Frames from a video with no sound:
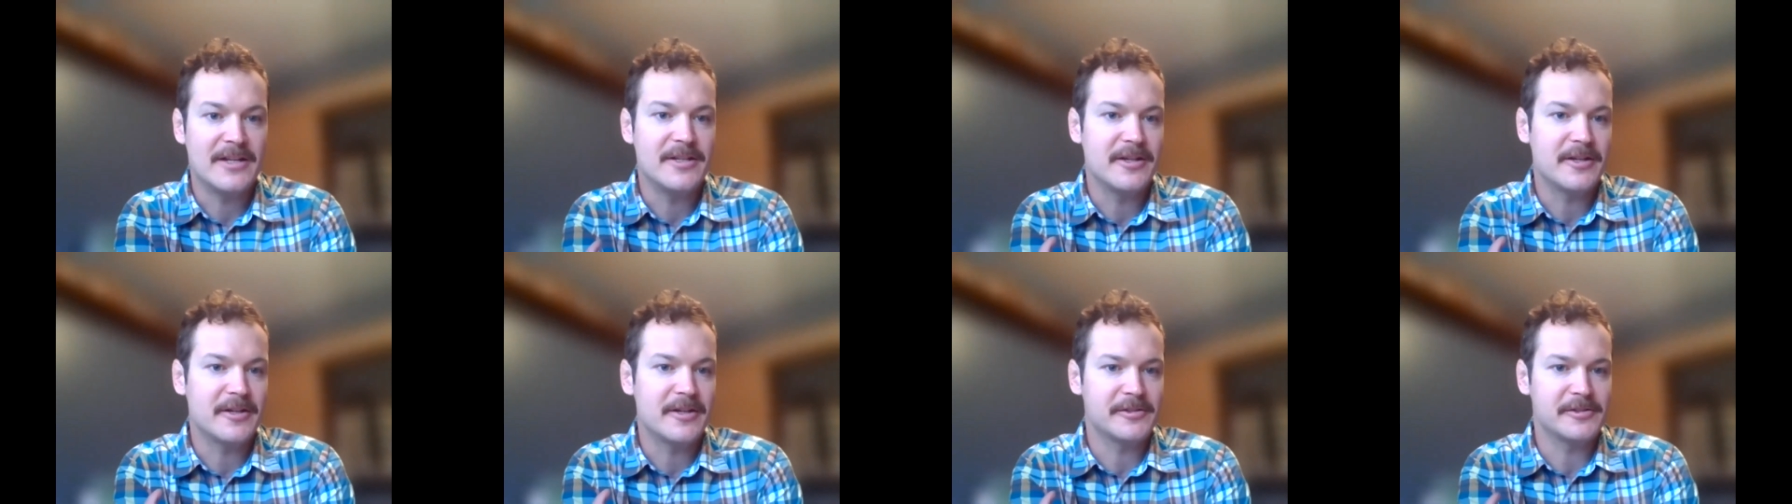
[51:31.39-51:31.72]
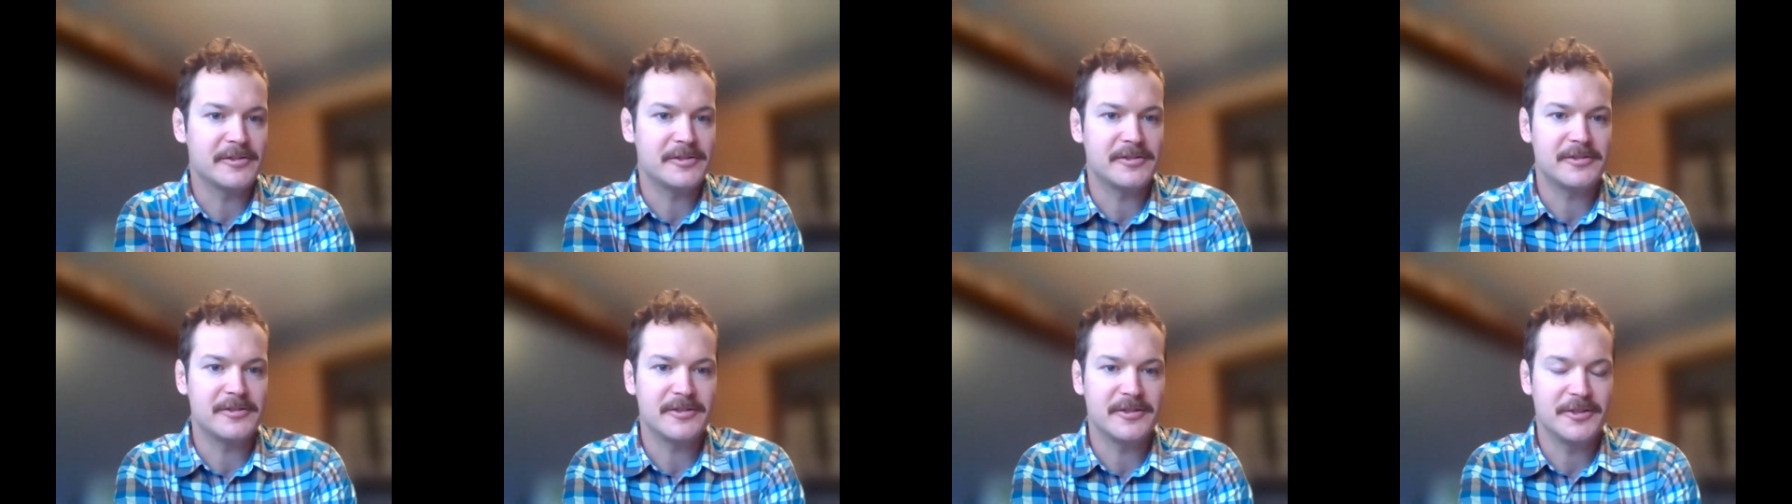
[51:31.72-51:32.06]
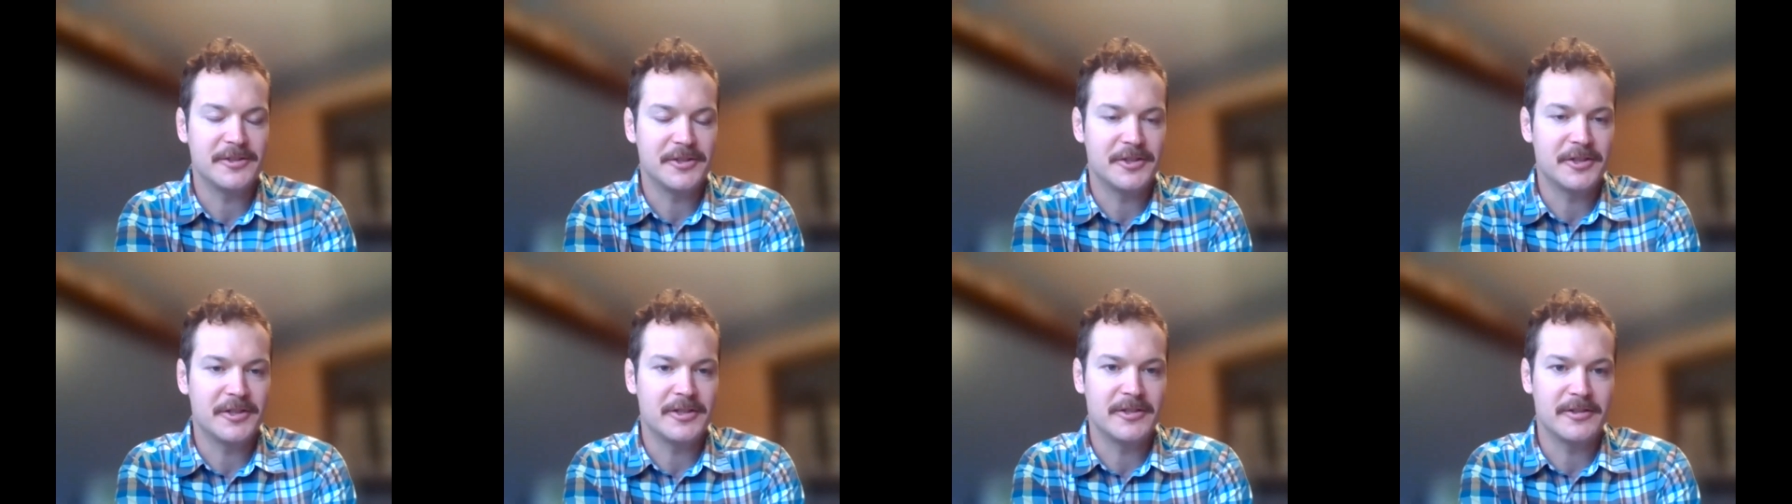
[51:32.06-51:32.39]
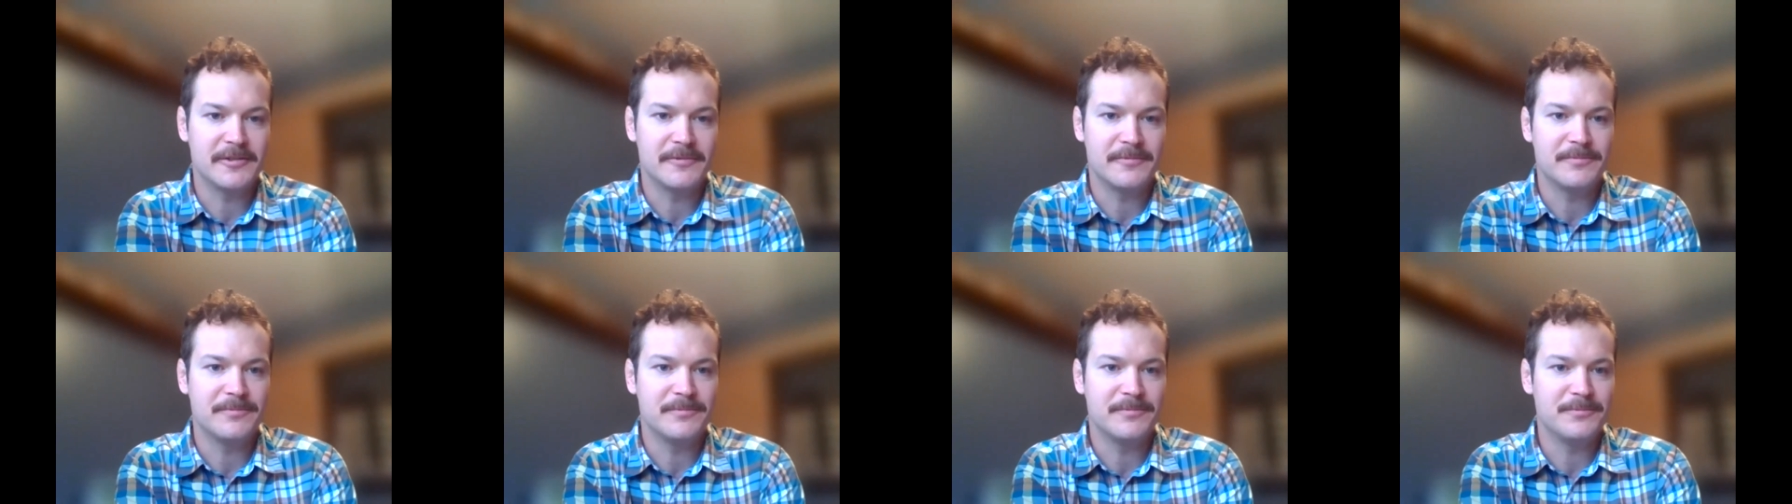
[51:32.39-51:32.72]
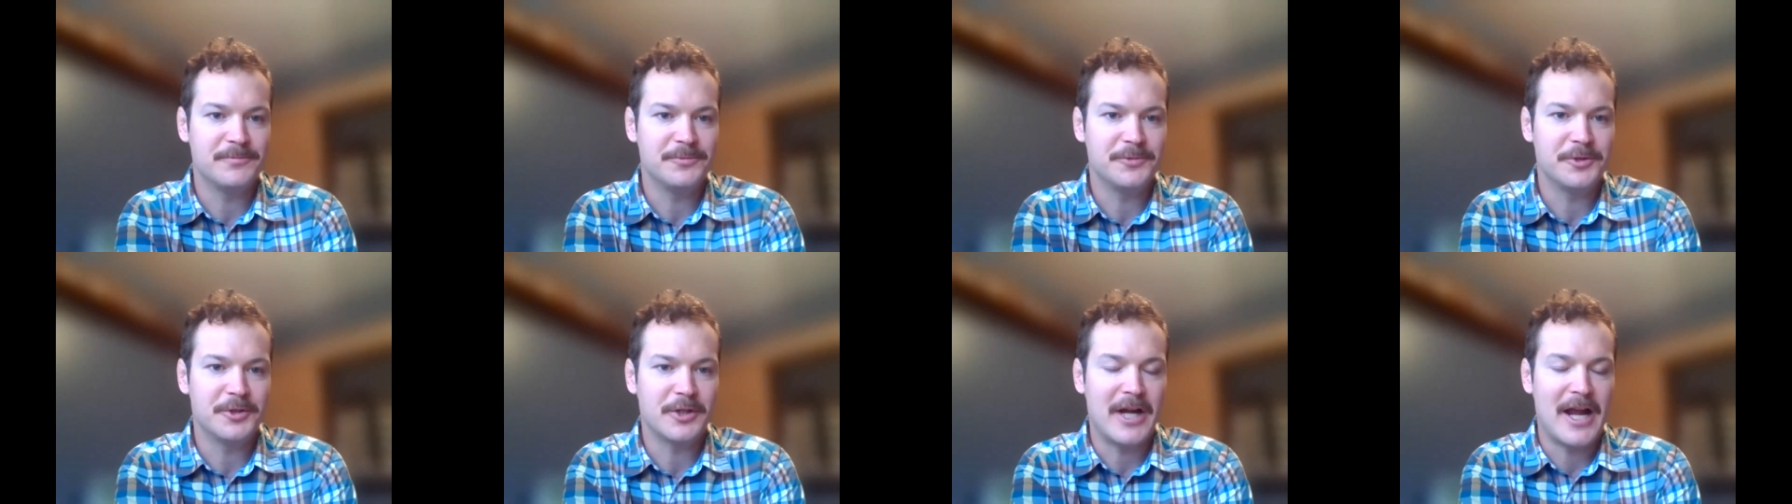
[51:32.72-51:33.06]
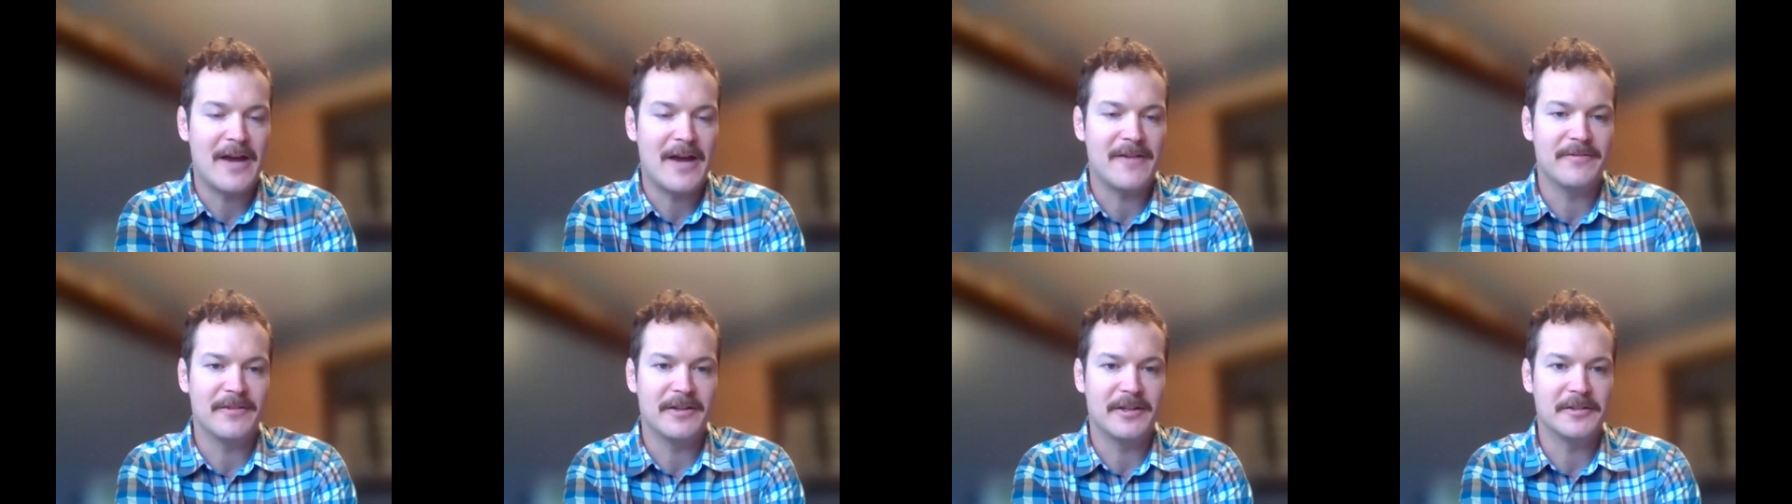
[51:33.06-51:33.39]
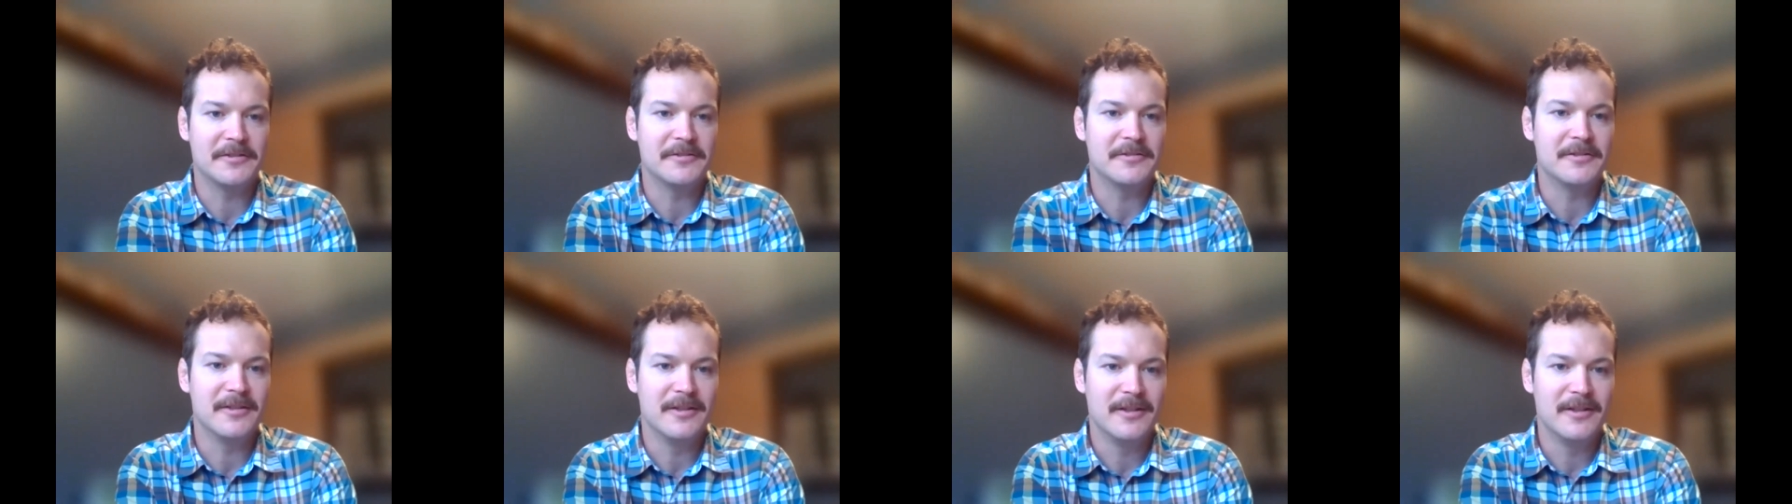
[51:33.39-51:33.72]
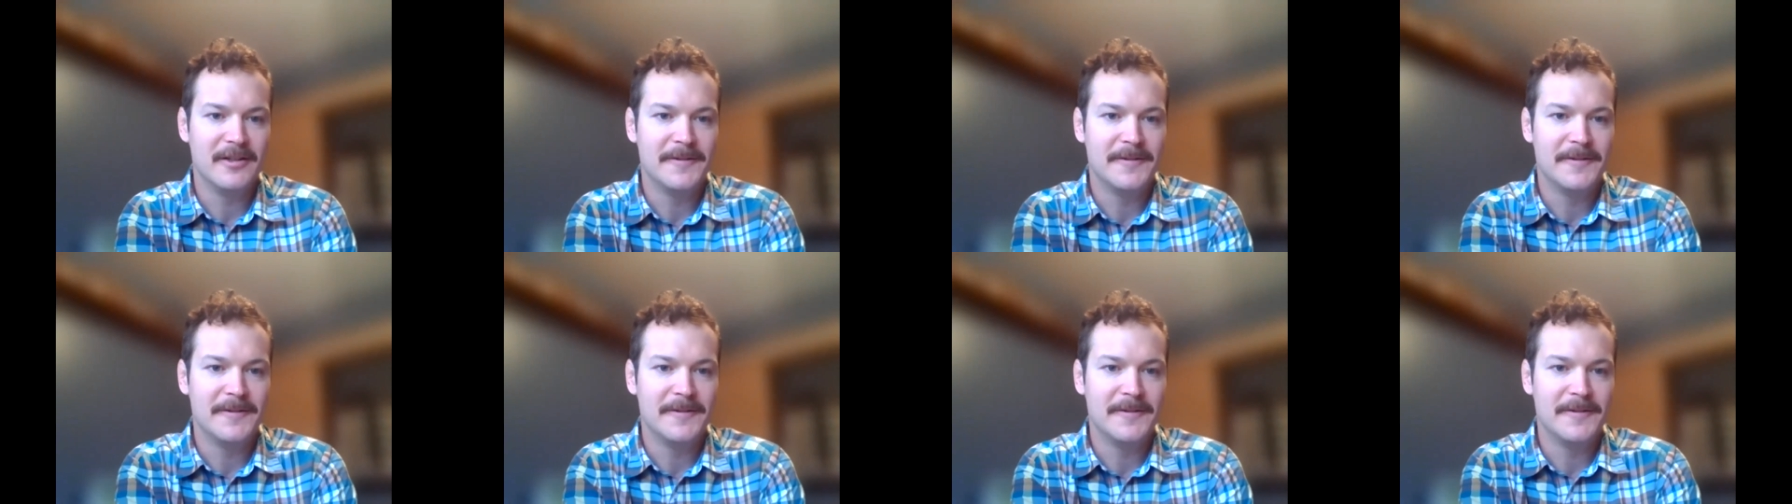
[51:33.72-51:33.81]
years, you're having